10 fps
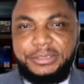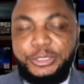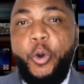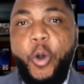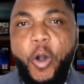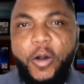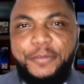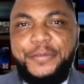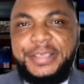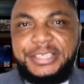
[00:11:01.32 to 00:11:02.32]
the
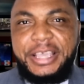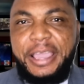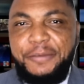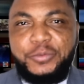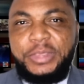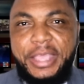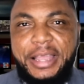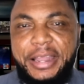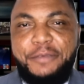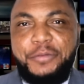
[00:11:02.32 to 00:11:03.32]
only thing she had to
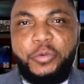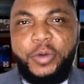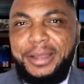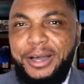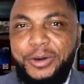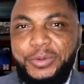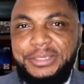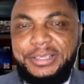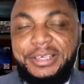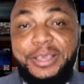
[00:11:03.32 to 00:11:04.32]
tell everyone
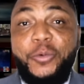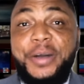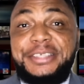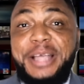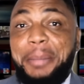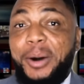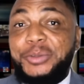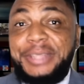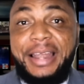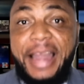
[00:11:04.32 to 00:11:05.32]
out was
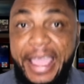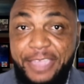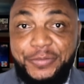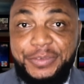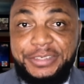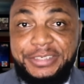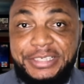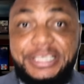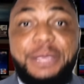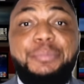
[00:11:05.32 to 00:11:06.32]
about a life.
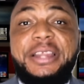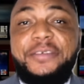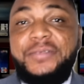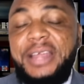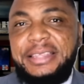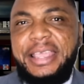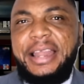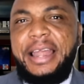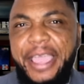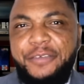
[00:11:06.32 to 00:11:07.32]
She believed that a
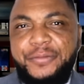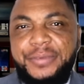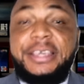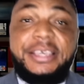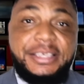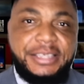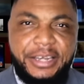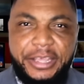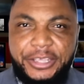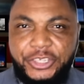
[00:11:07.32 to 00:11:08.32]
life is
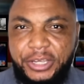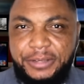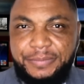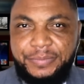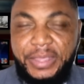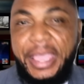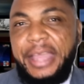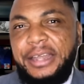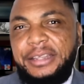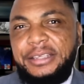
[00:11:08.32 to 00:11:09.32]
in danger.
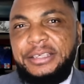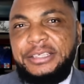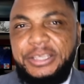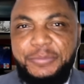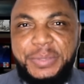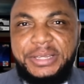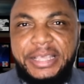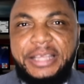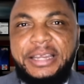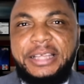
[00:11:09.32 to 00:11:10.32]
And she's been
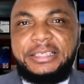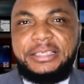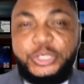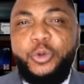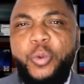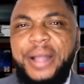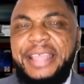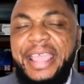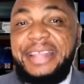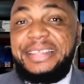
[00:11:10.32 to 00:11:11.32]
saying that she want
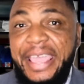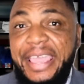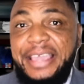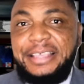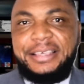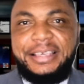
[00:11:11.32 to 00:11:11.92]
a day